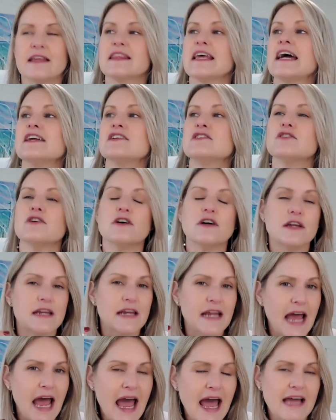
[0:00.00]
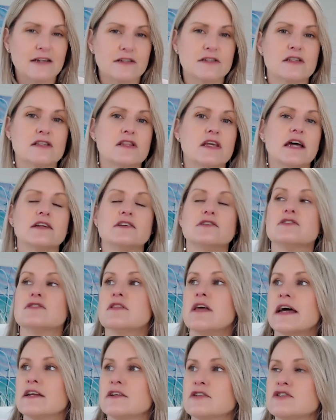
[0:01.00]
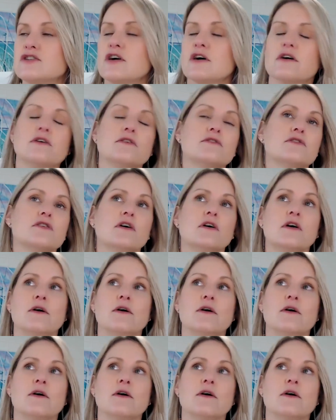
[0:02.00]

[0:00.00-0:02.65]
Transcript: They don't act, they, they don't